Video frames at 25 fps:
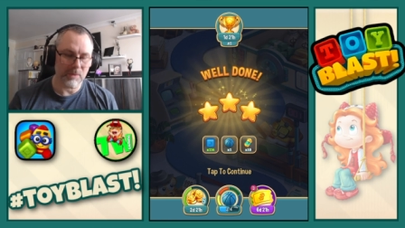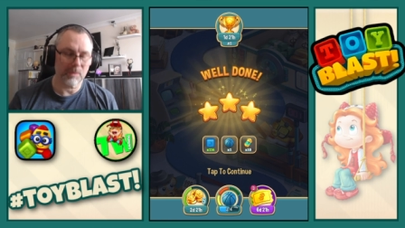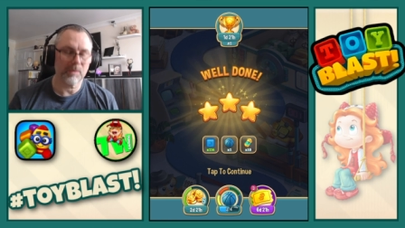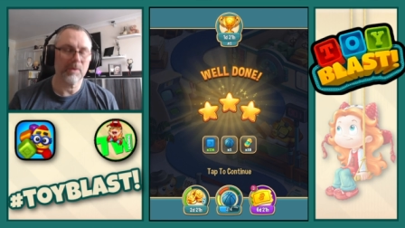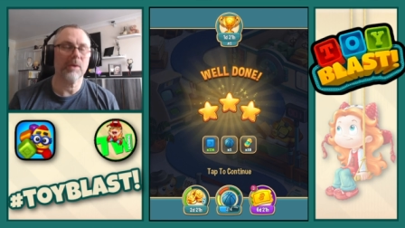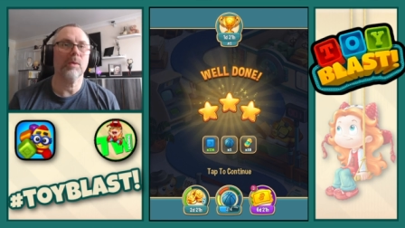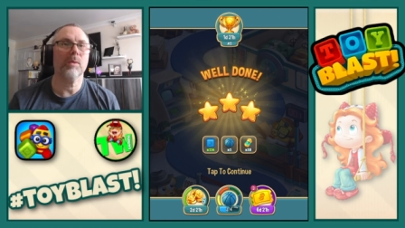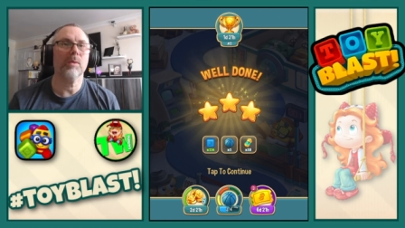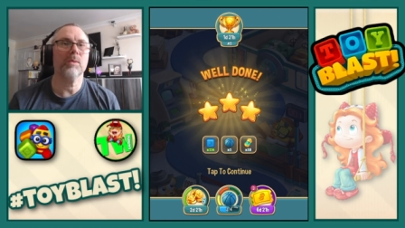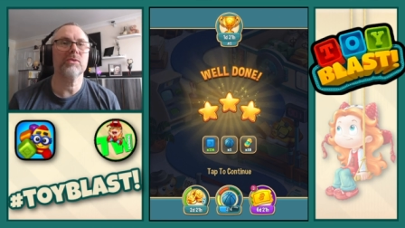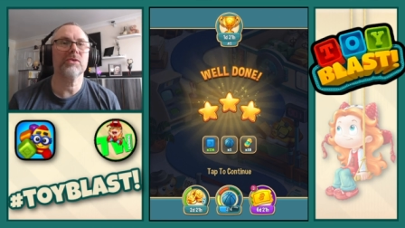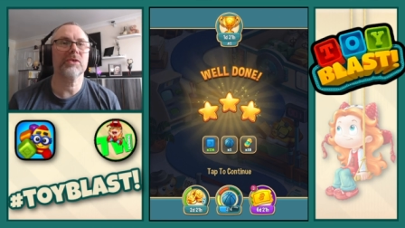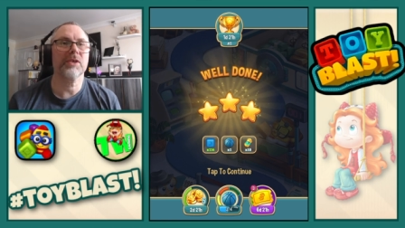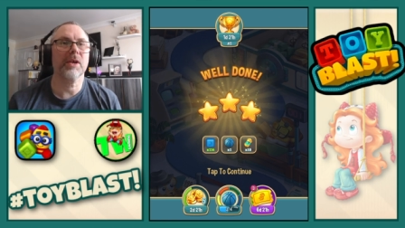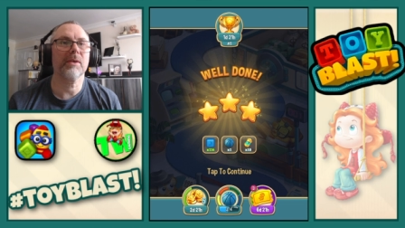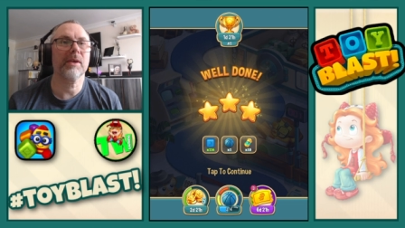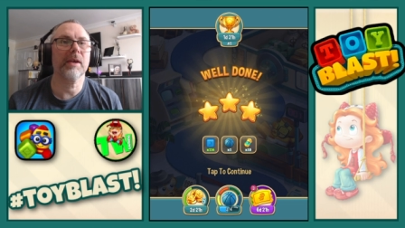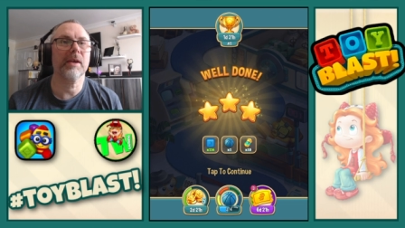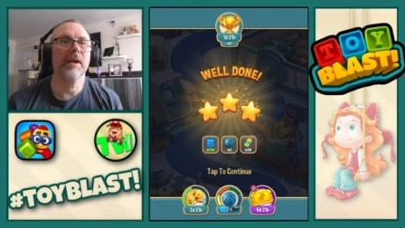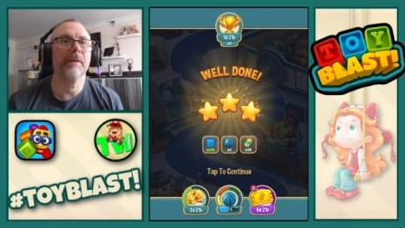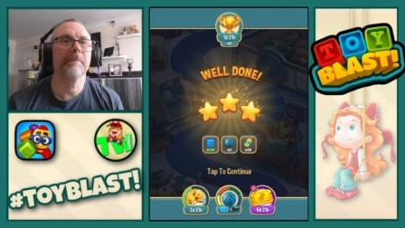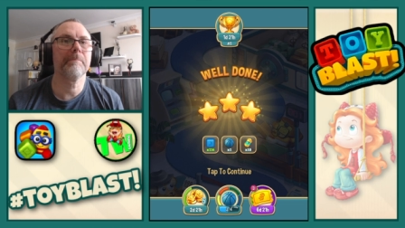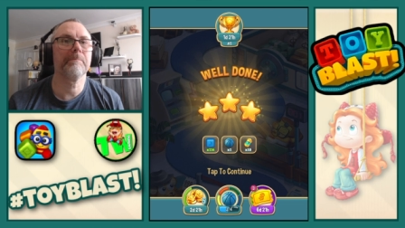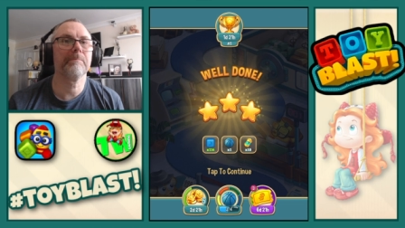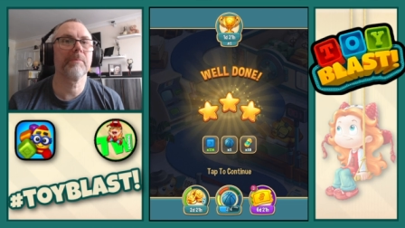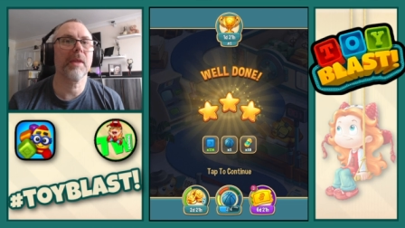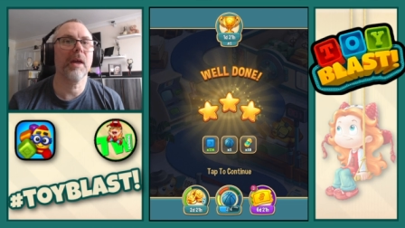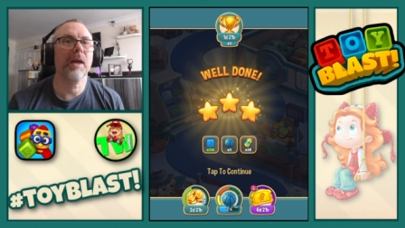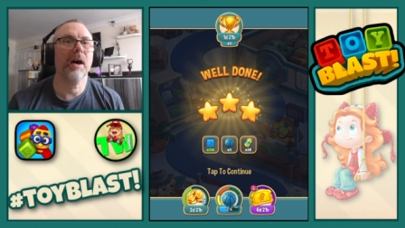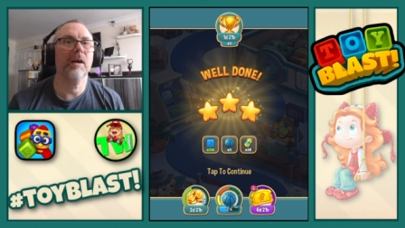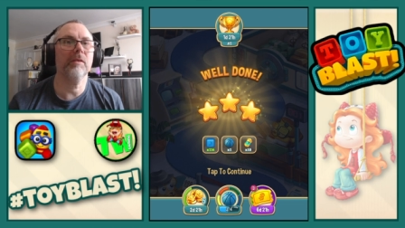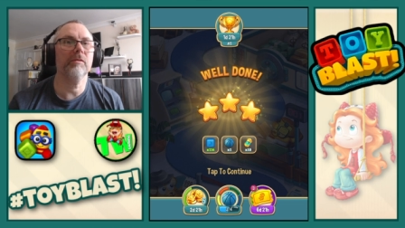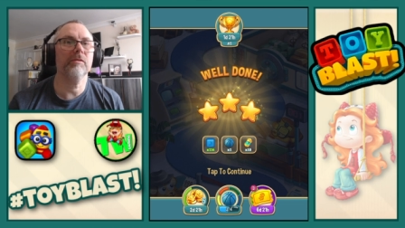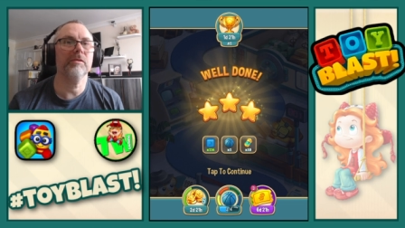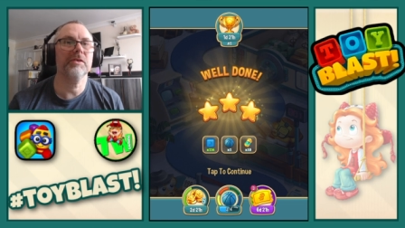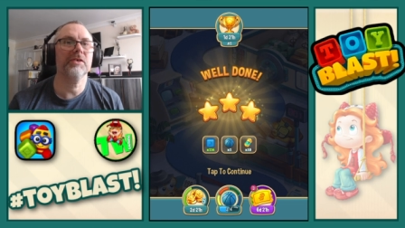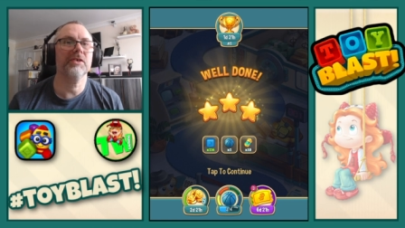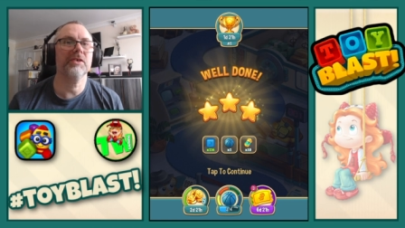We also get
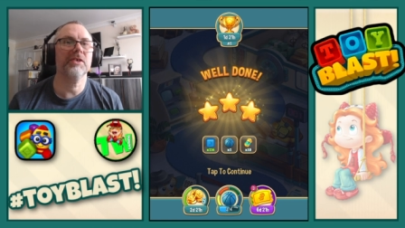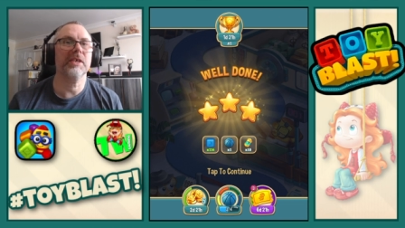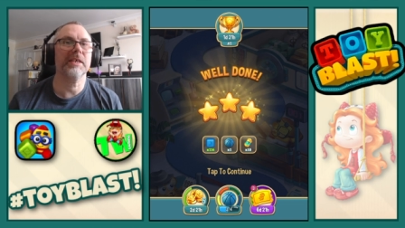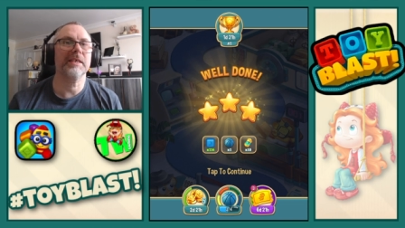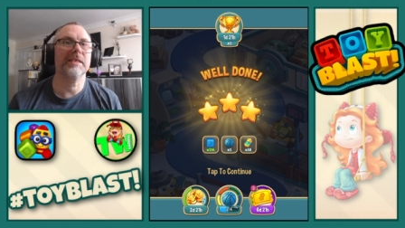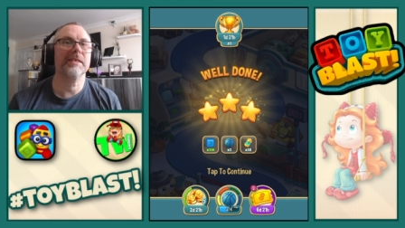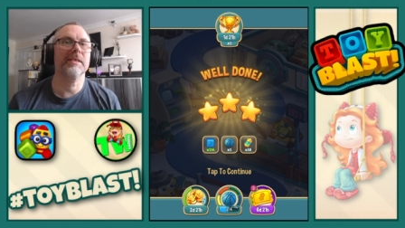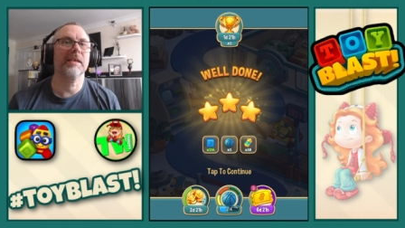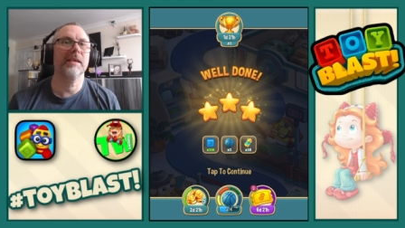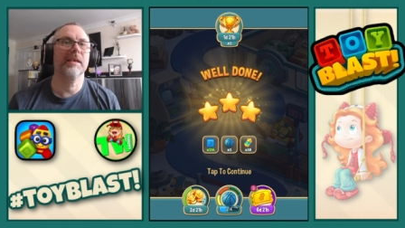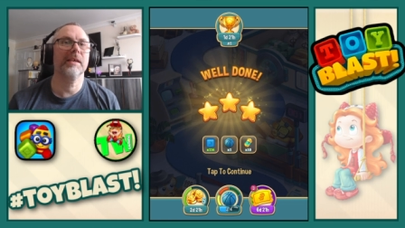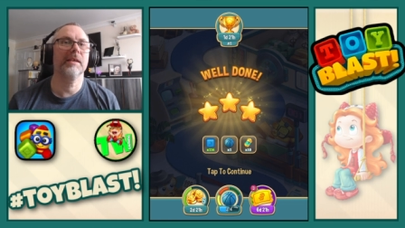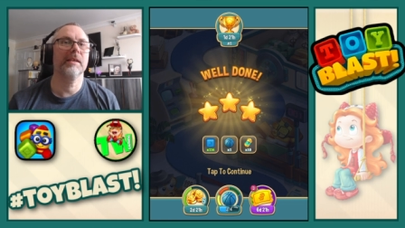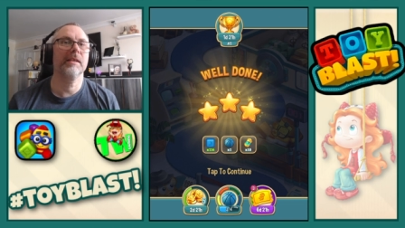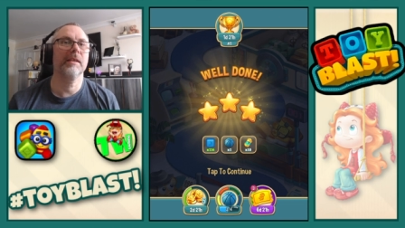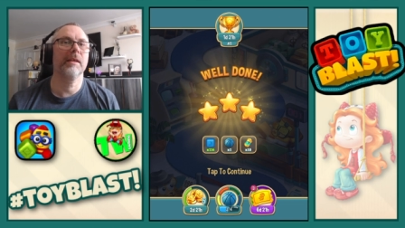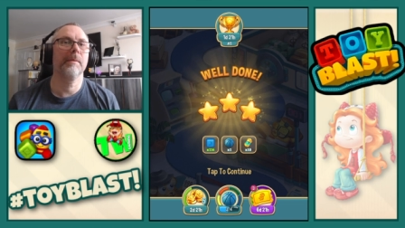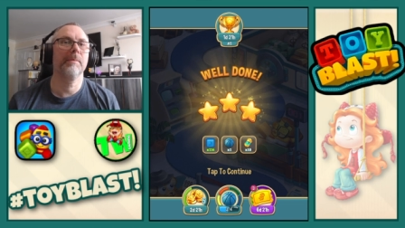116